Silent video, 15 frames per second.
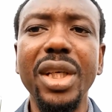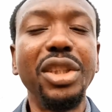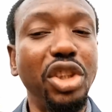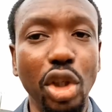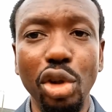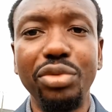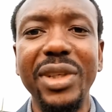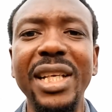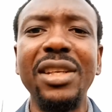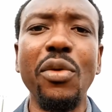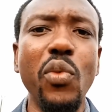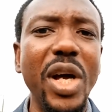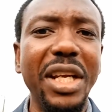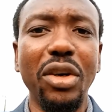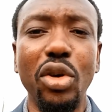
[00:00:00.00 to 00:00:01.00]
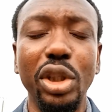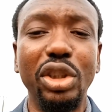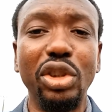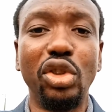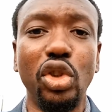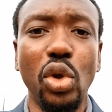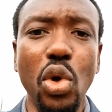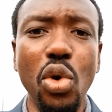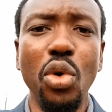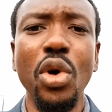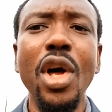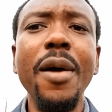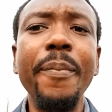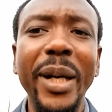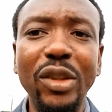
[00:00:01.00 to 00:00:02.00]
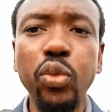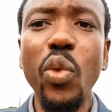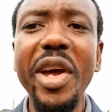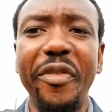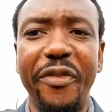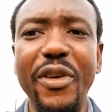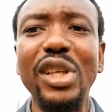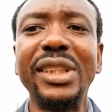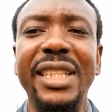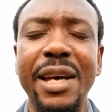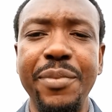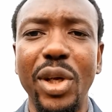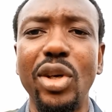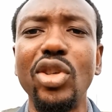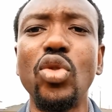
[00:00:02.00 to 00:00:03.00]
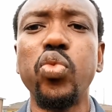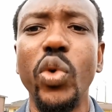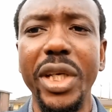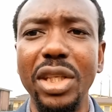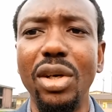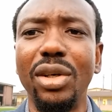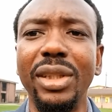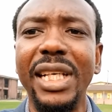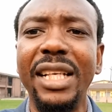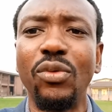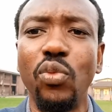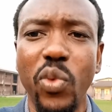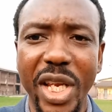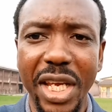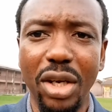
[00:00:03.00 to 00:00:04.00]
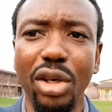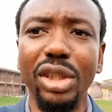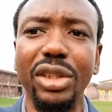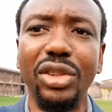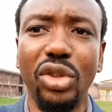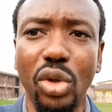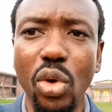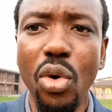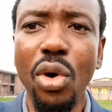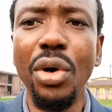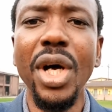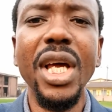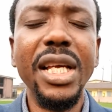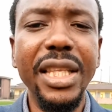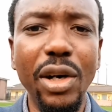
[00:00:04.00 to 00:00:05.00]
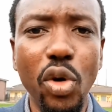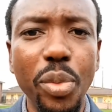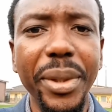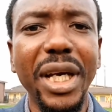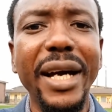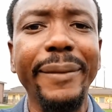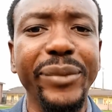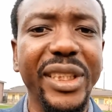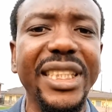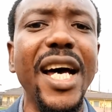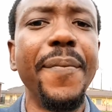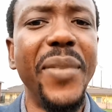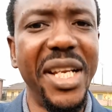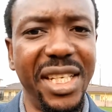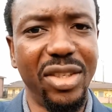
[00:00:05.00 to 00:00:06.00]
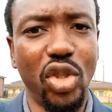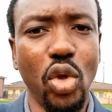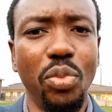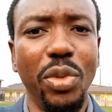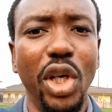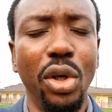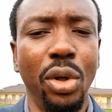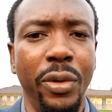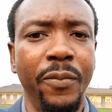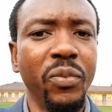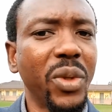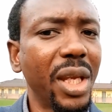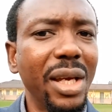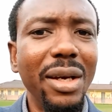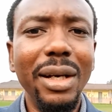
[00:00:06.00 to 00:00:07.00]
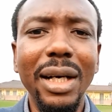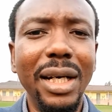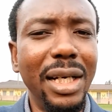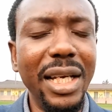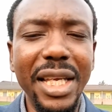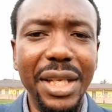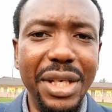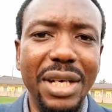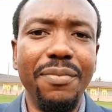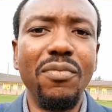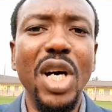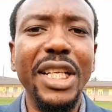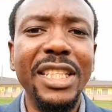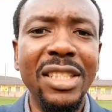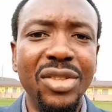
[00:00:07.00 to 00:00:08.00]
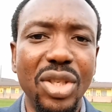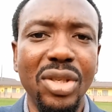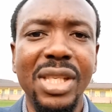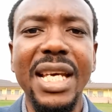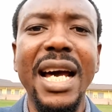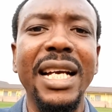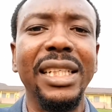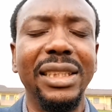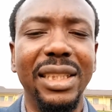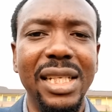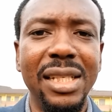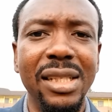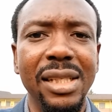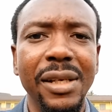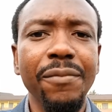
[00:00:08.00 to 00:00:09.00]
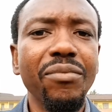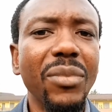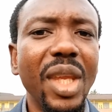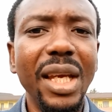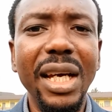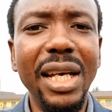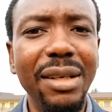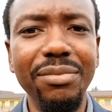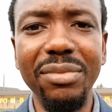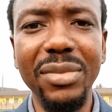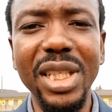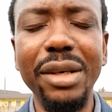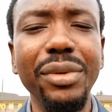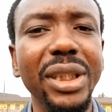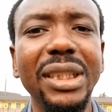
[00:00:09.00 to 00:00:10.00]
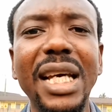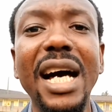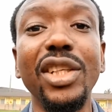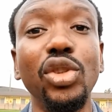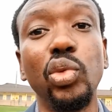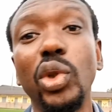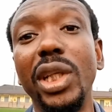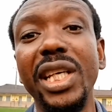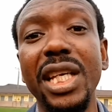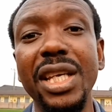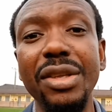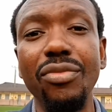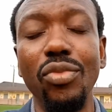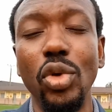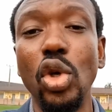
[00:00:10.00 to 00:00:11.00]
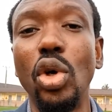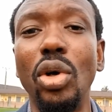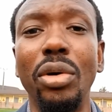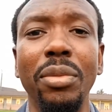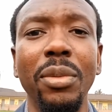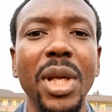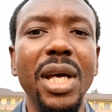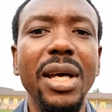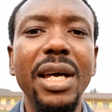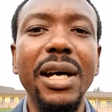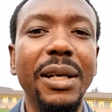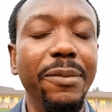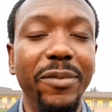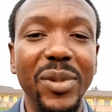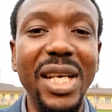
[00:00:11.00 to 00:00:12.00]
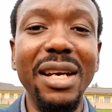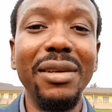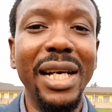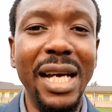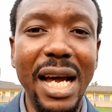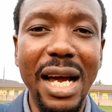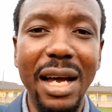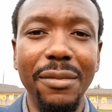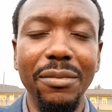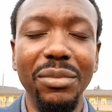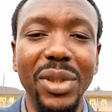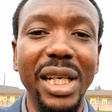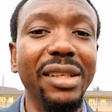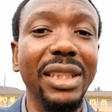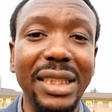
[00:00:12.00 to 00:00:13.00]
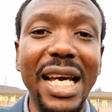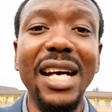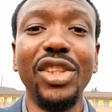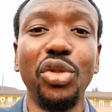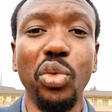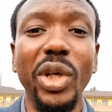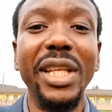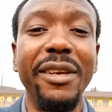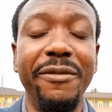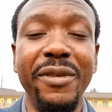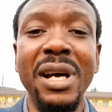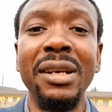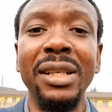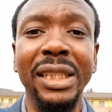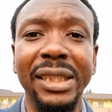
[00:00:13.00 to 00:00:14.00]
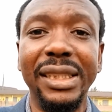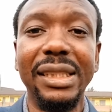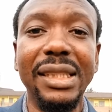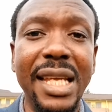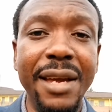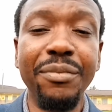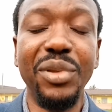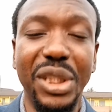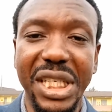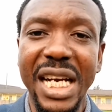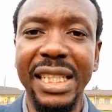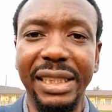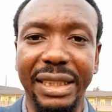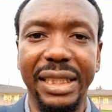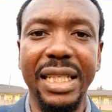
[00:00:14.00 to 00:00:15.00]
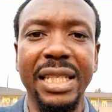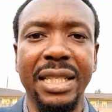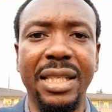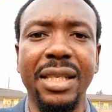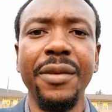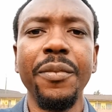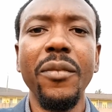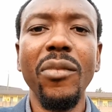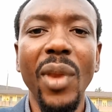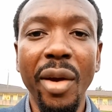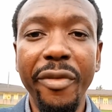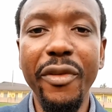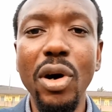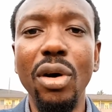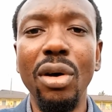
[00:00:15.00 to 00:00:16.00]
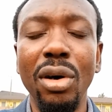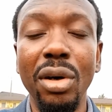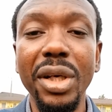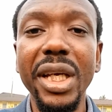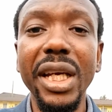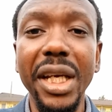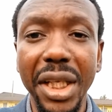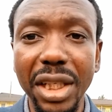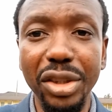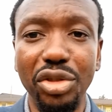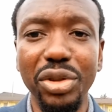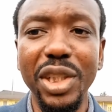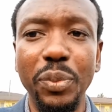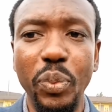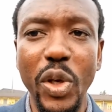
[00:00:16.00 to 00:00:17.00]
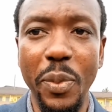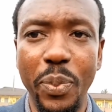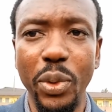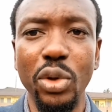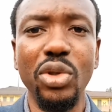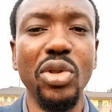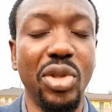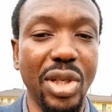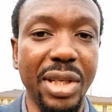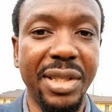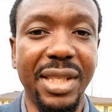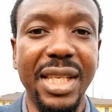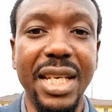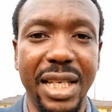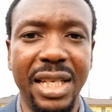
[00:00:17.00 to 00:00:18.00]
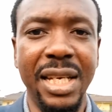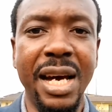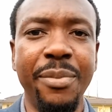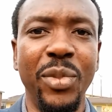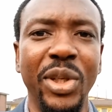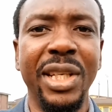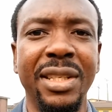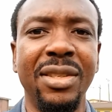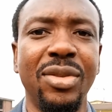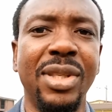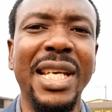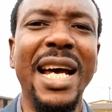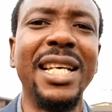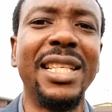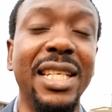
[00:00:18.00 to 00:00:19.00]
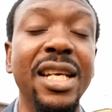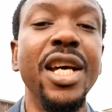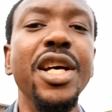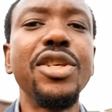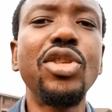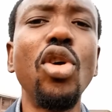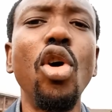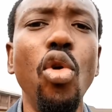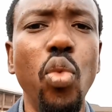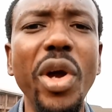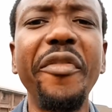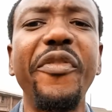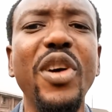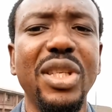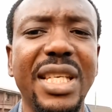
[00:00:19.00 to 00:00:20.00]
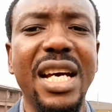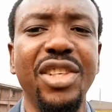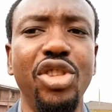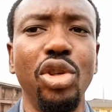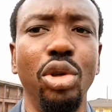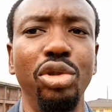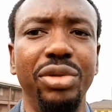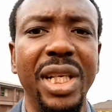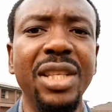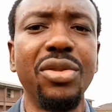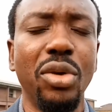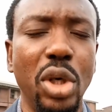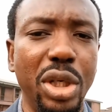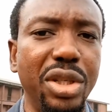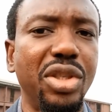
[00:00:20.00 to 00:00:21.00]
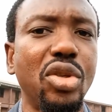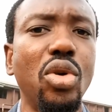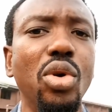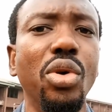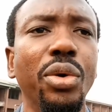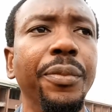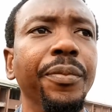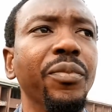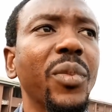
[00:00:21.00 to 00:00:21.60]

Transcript: children don't want to go to school, but we force them because we know that when they go to school, they will become somebody tomorrow. Uh, in our modern society, uh, there is actually no, uh, there are, there is actually very slim chances for illiterate people to succeed in our modern society. So we force our children to go to school.